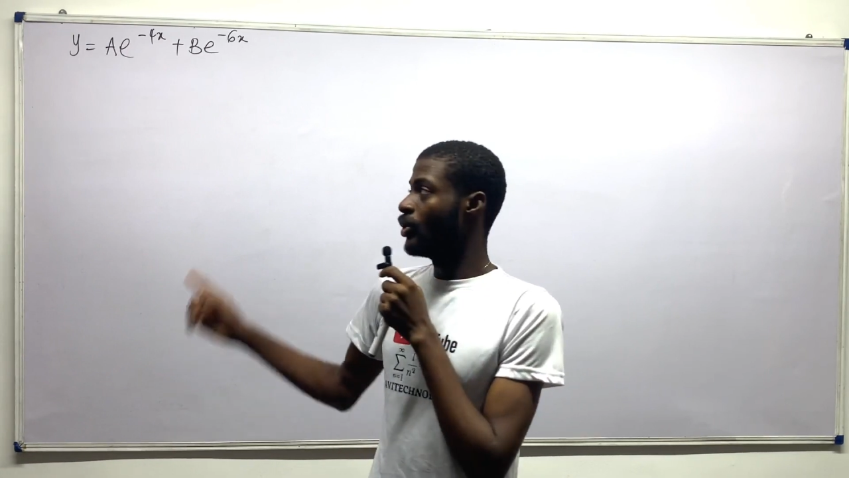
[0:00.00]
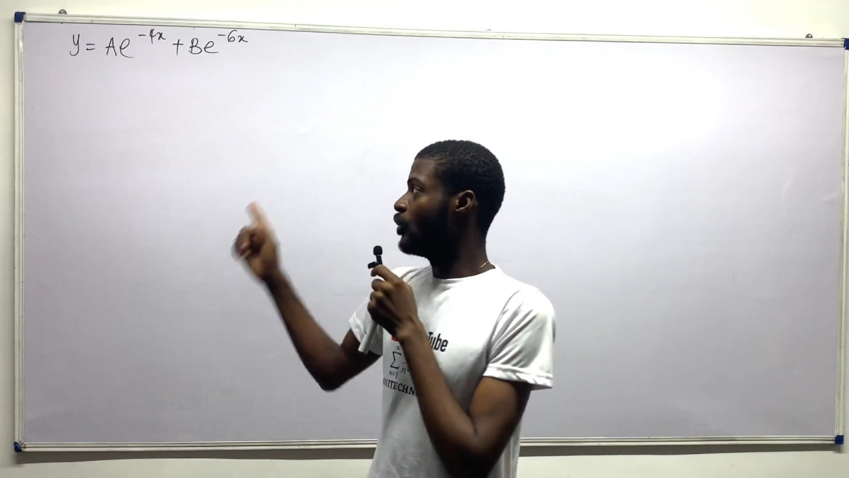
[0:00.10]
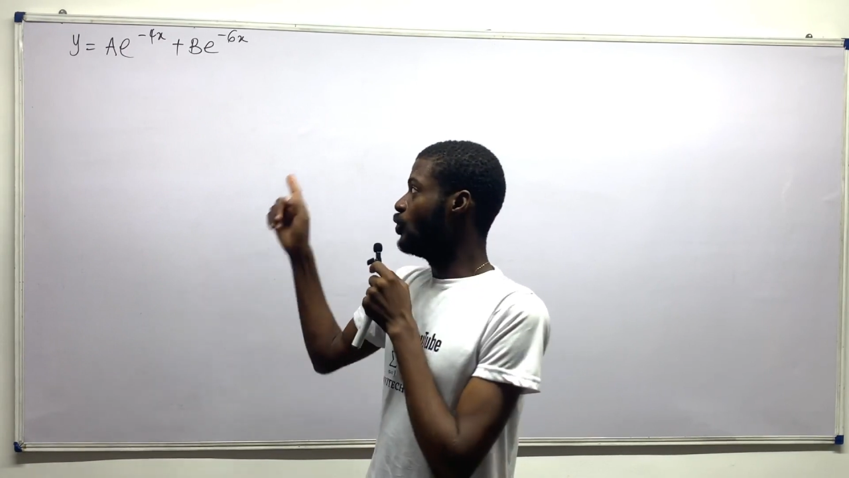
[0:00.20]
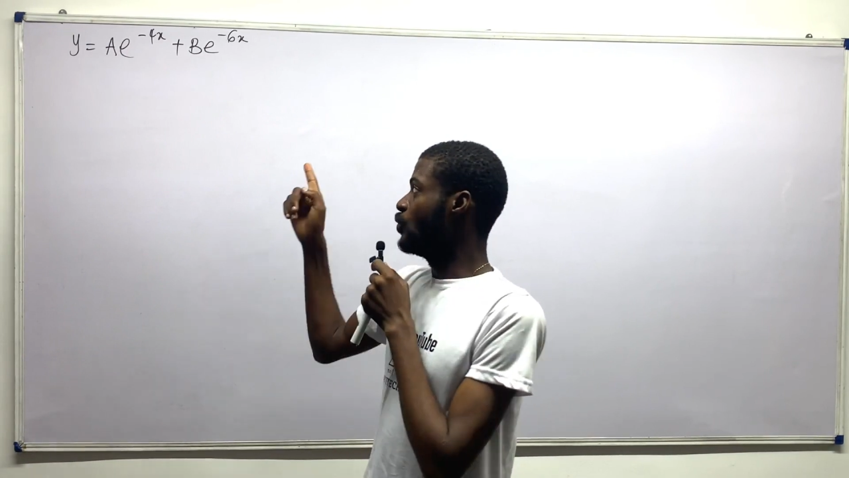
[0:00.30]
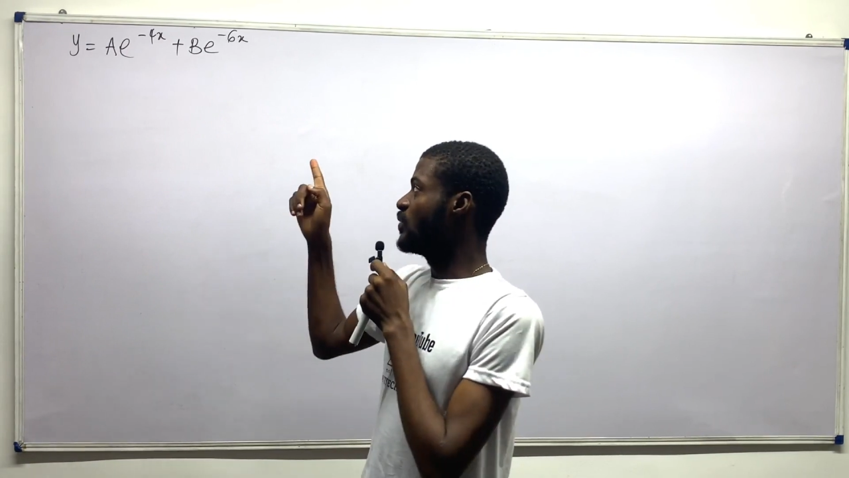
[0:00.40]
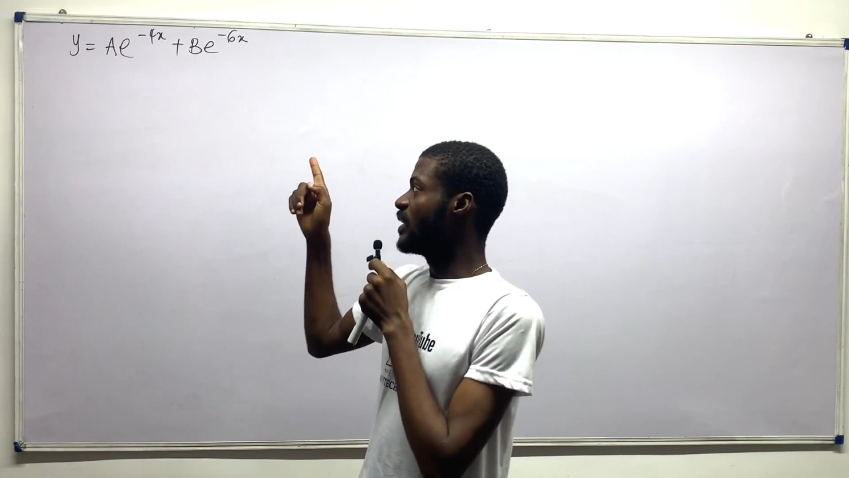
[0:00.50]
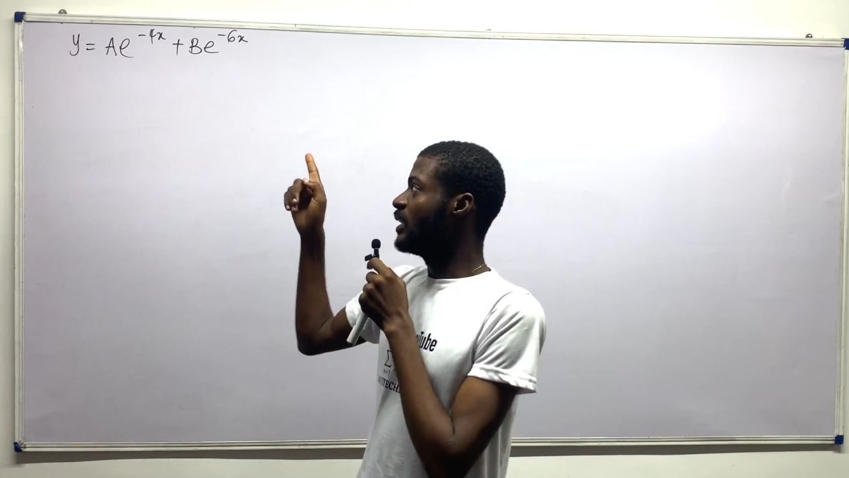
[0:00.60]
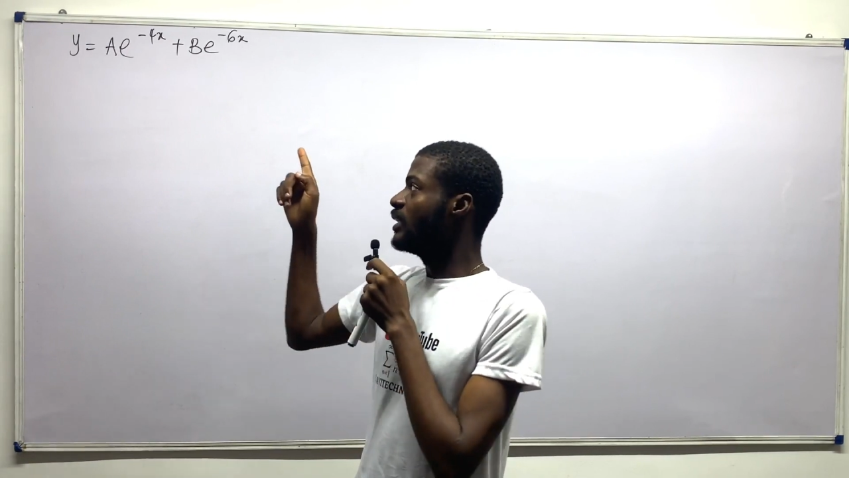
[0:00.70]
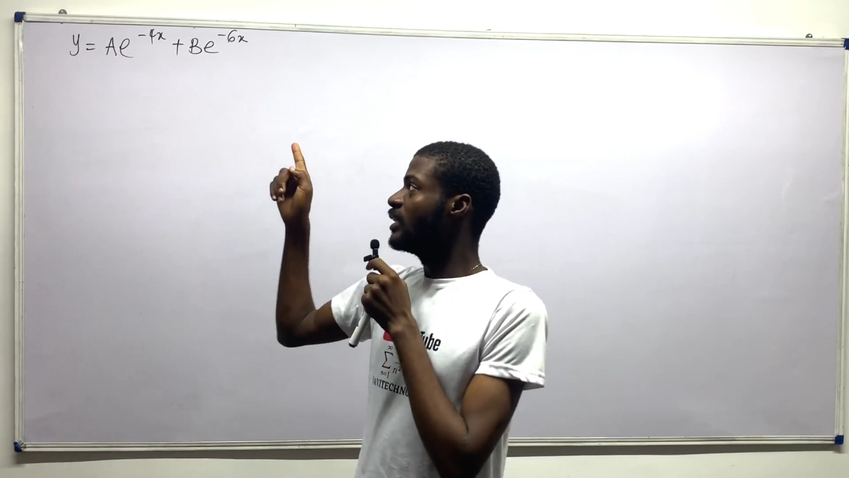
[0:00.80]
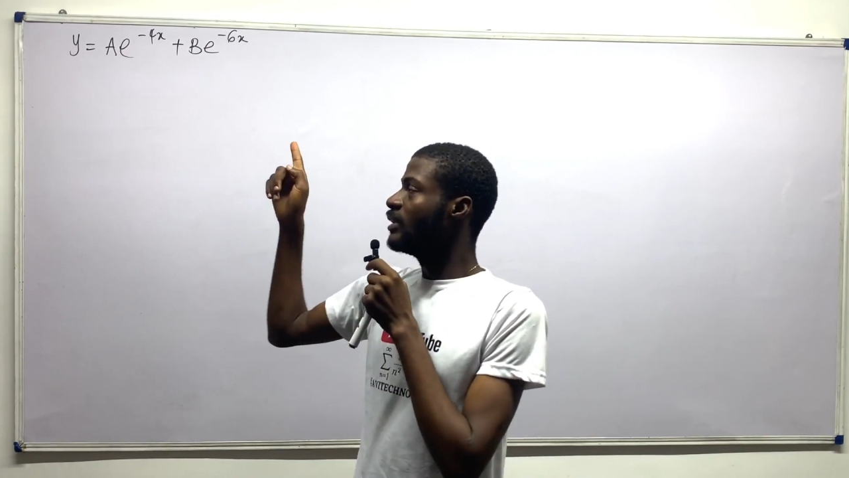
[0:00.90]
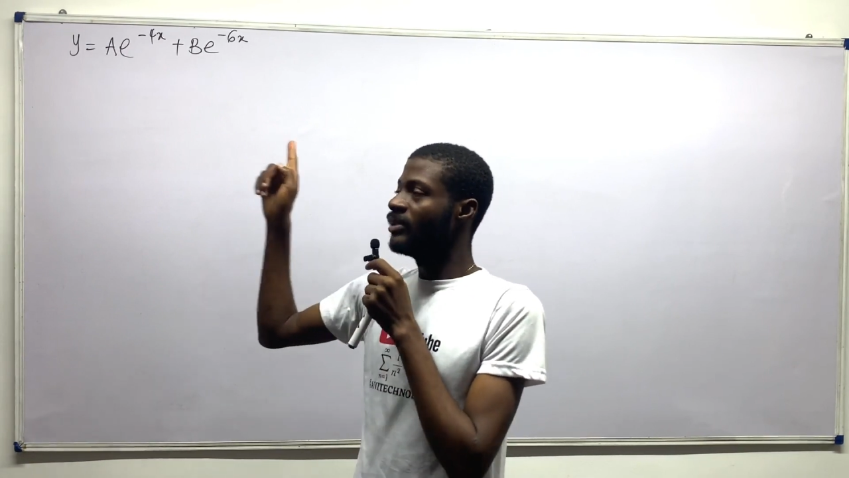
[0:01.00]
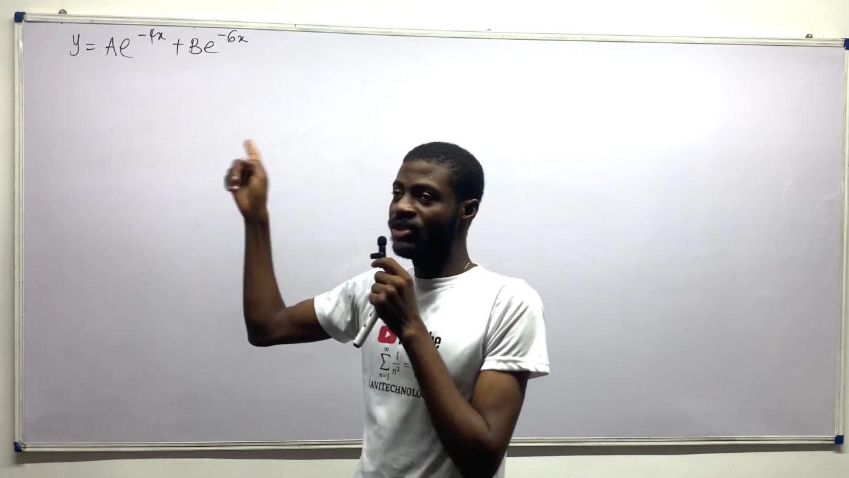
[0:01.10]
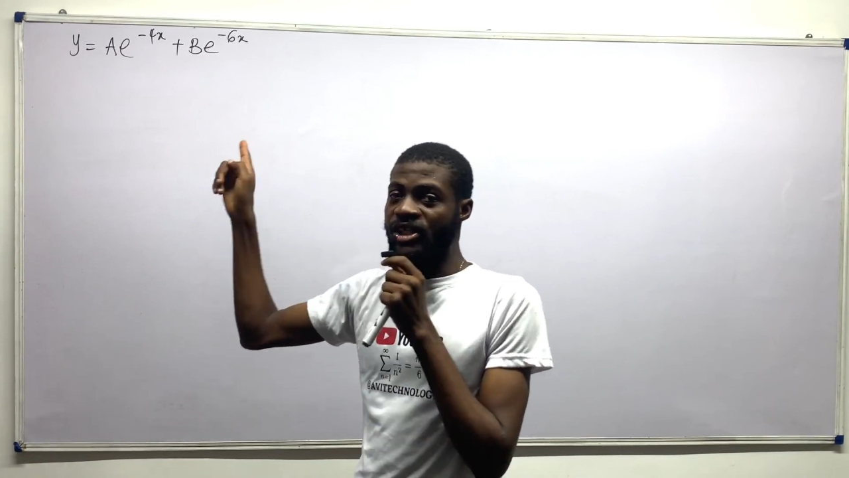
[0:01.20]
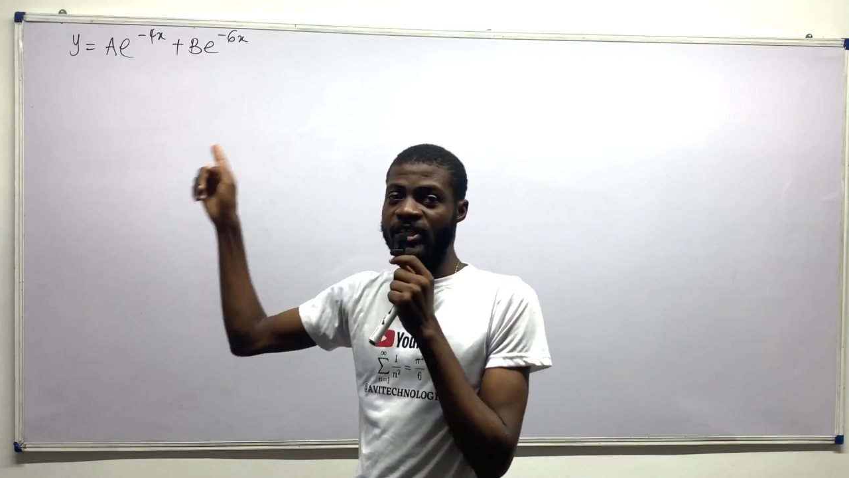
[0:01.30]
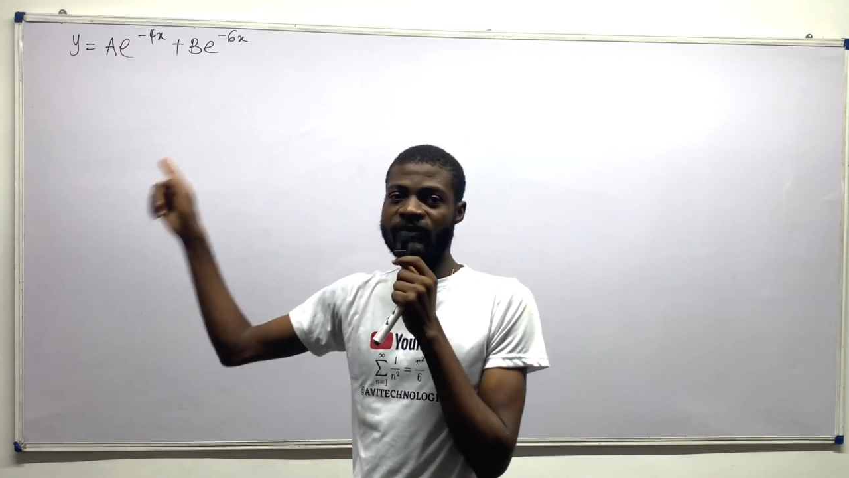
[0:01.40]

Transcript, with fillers: using this